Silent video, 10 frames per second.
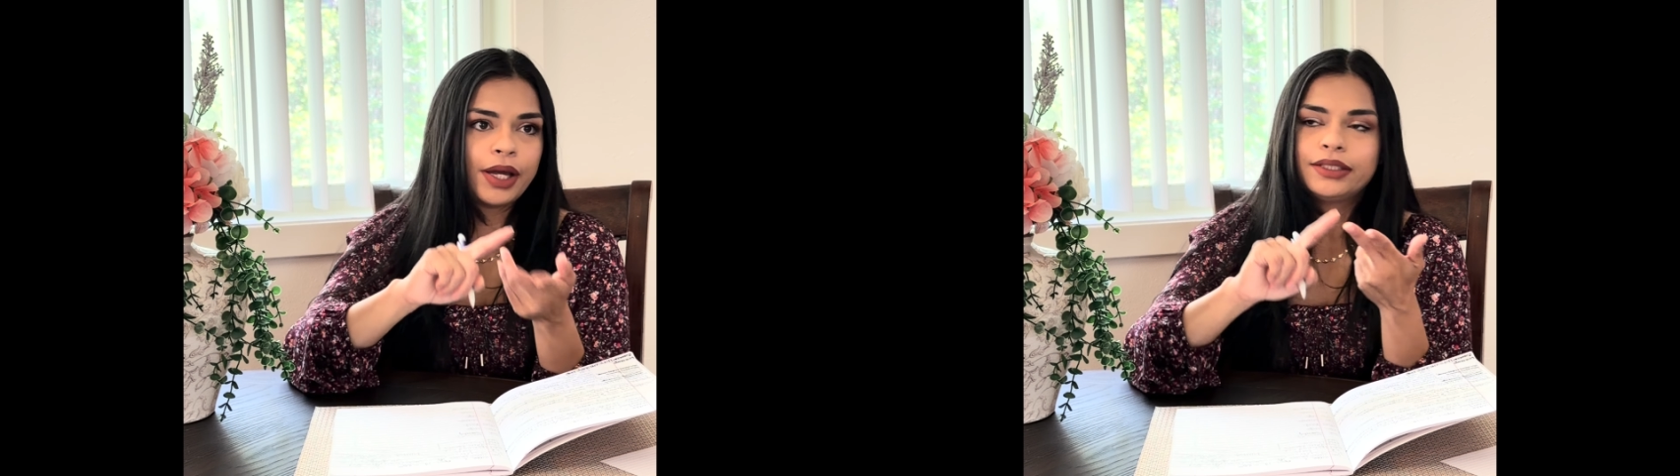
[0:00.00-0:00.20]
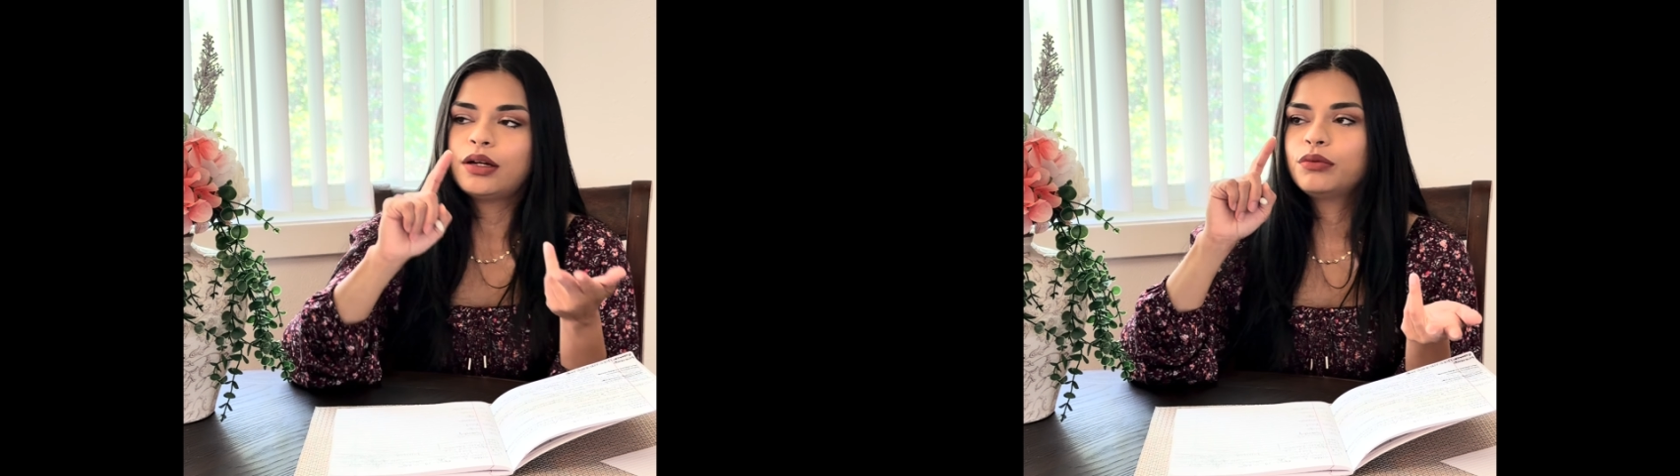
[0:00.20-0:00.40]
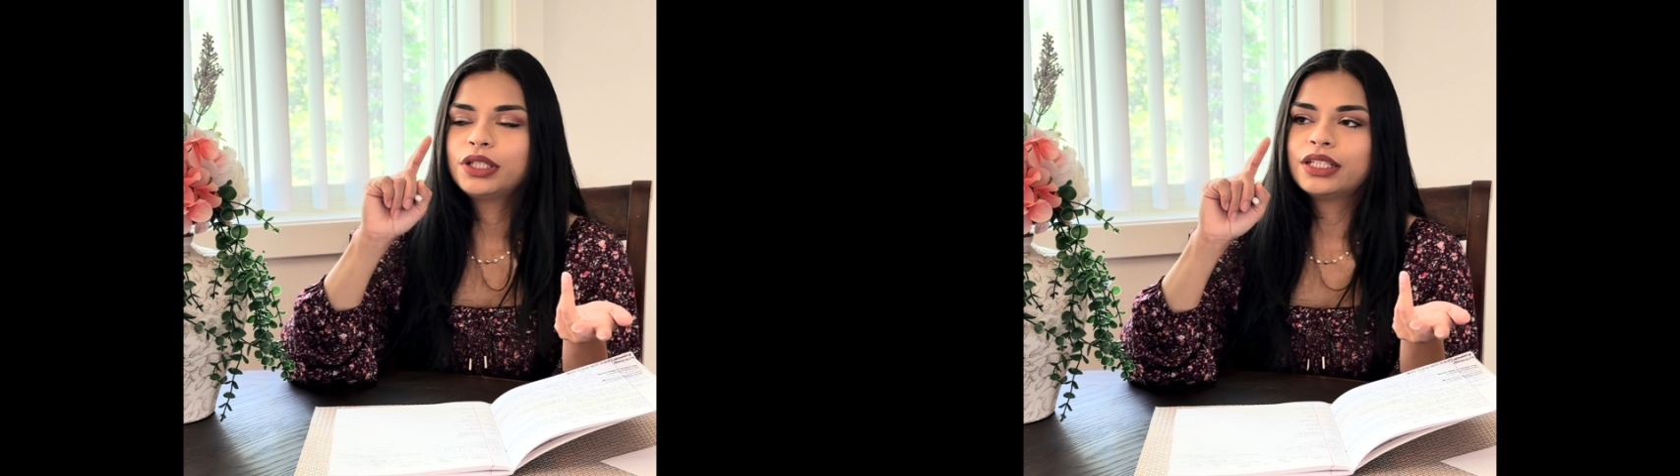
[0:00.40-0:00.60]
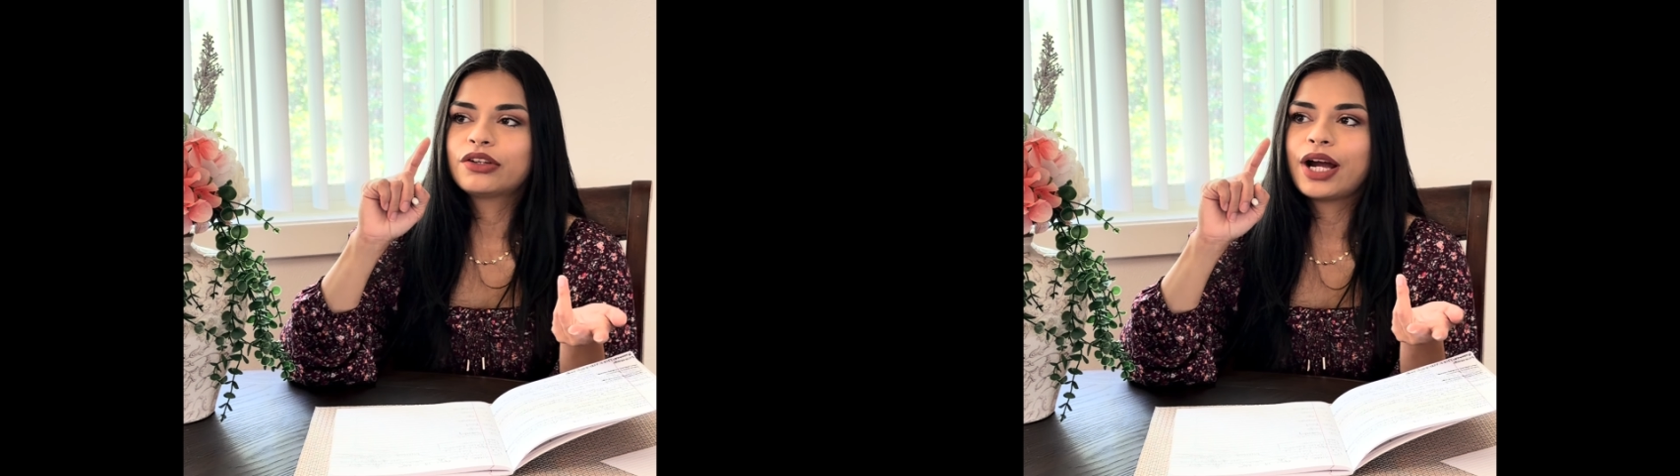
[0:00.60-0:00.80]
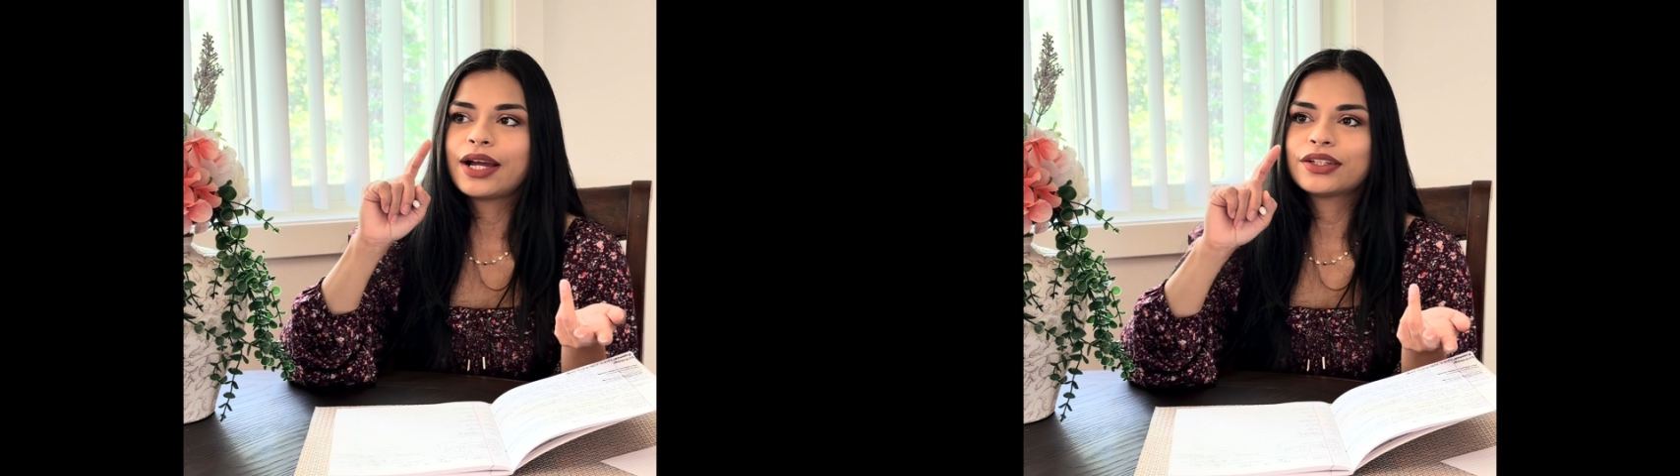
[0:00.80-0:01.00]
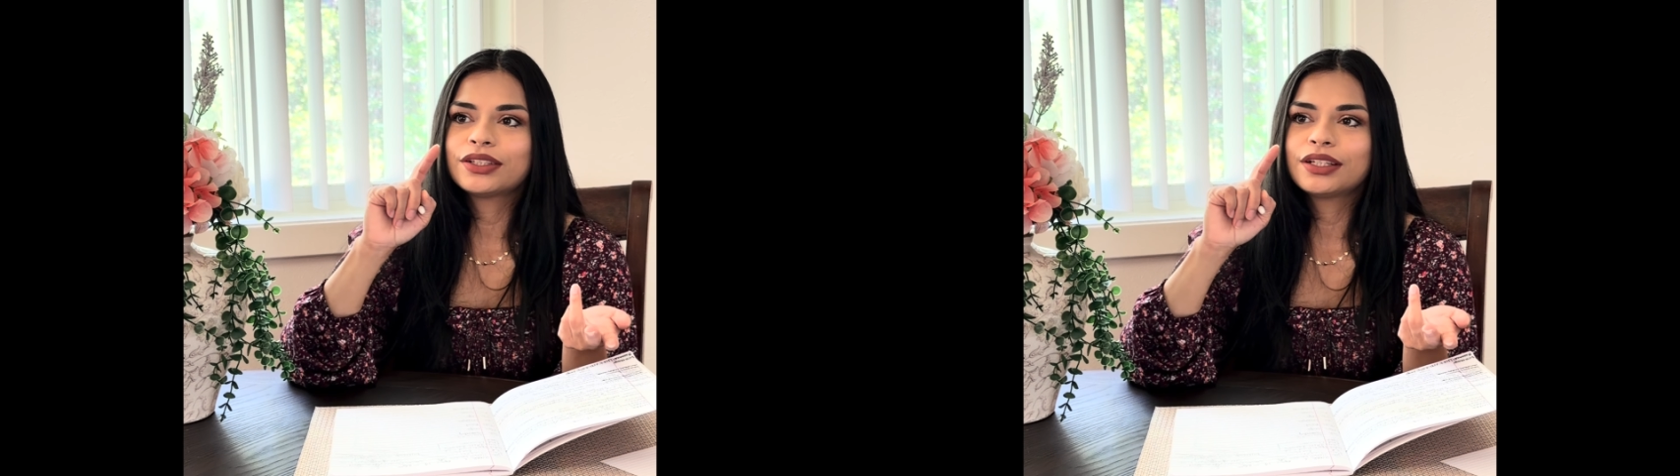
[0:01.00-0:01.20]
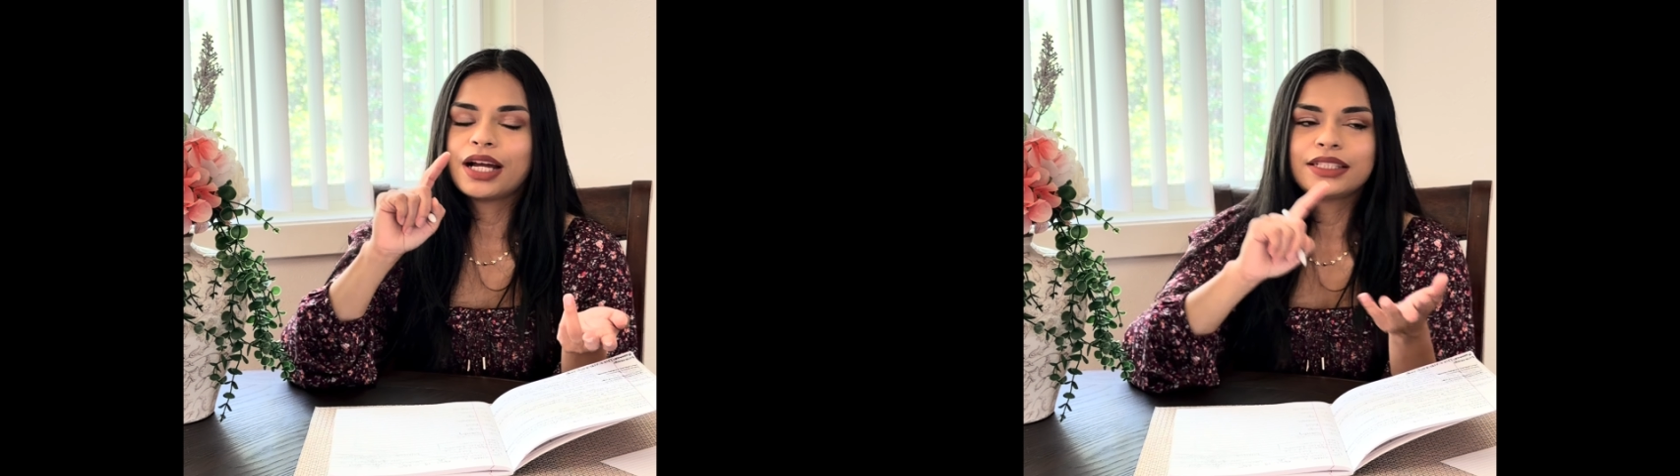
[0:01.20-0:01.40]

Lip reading: I don't need a cracker.